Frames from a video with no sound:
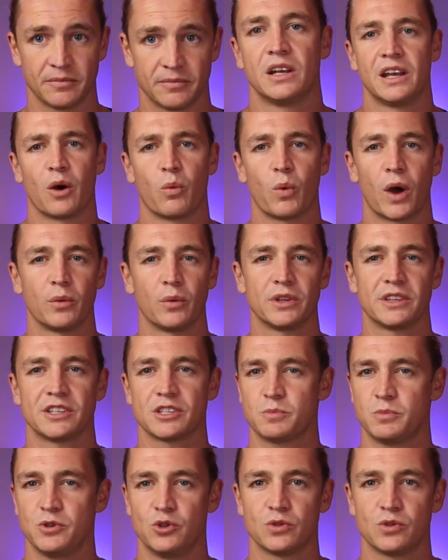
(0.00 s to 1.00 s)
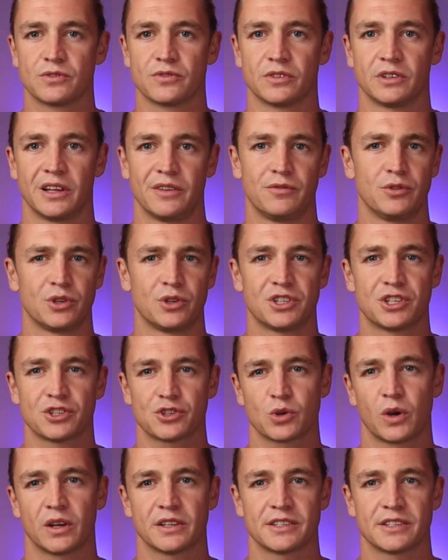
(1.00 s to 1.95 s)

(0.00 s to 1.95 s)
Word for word: Now why would this be useful if you could just go